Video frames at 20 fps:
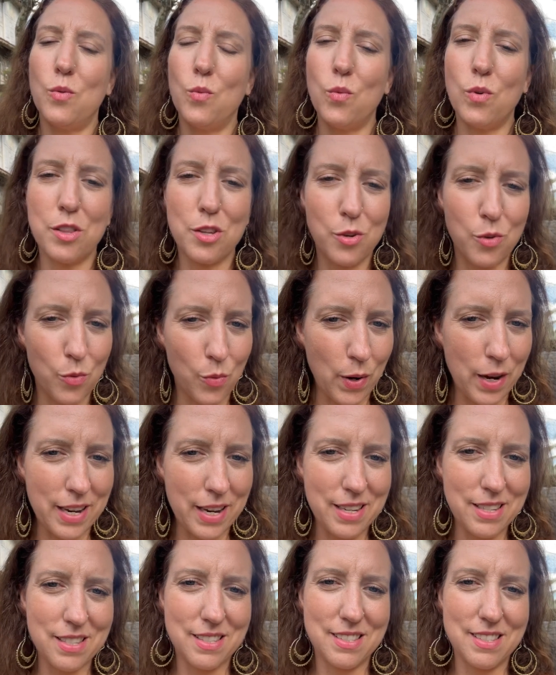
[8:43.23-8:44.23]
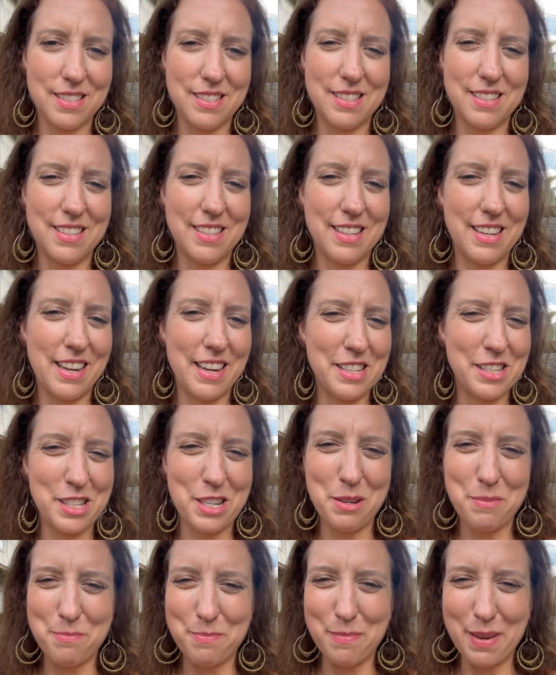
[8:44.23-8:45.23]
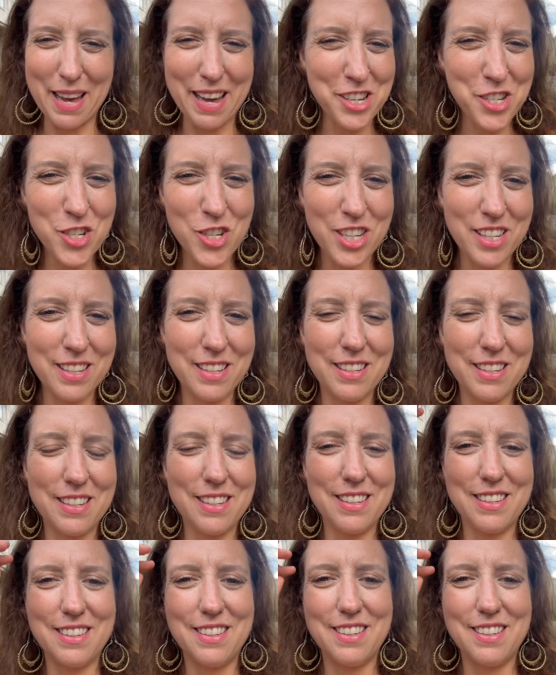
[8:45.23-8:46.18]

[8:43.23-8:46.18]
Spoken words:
with grace and compassion,